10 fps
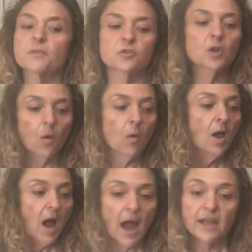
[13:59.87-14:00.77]
So
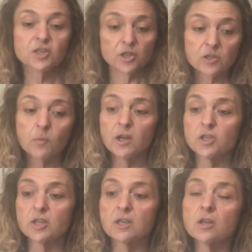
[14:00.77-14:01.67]
I just
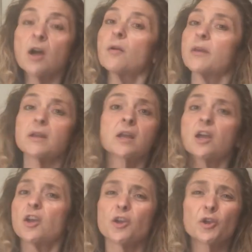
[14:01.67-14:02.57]
want you to know that
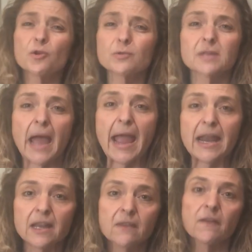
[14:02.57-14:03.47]
use
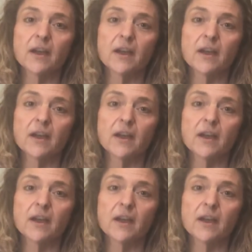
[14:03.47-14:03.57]
any